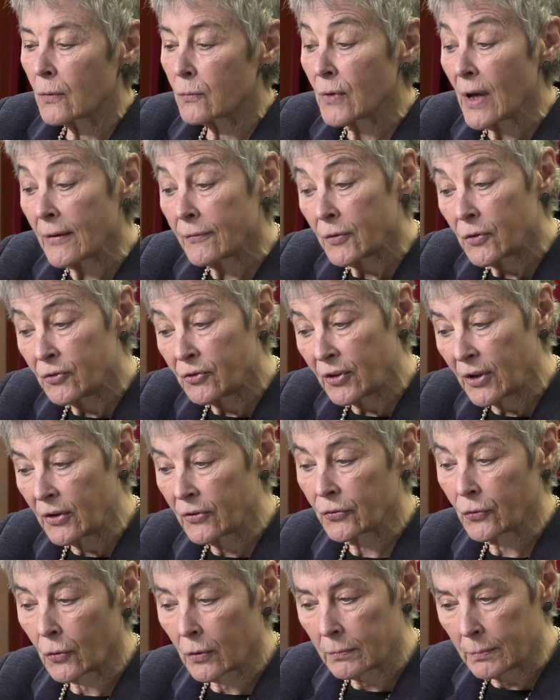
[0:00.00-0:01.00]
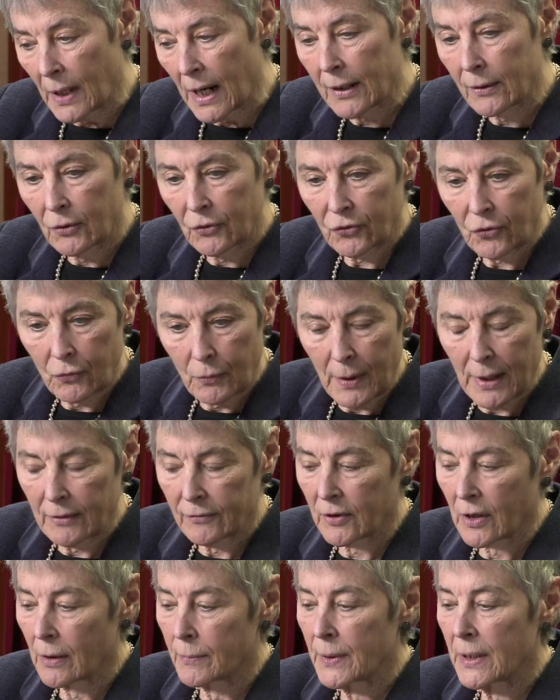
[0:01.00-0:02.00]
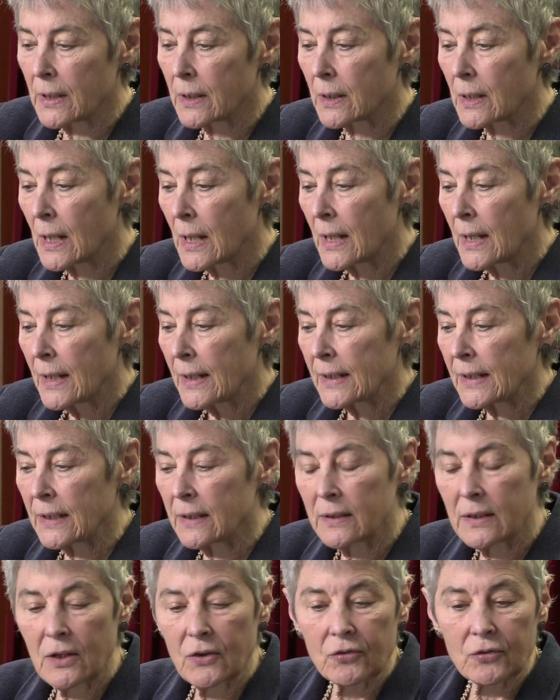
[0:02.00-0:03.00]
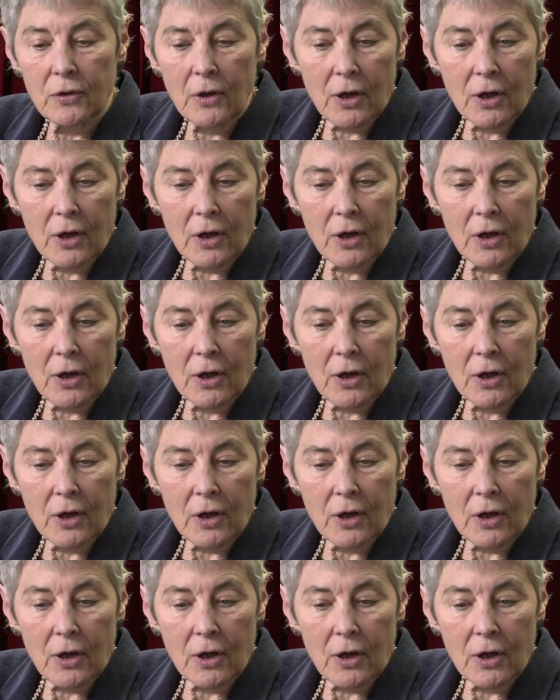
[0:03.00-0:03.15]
refugees or migrants who may have come in these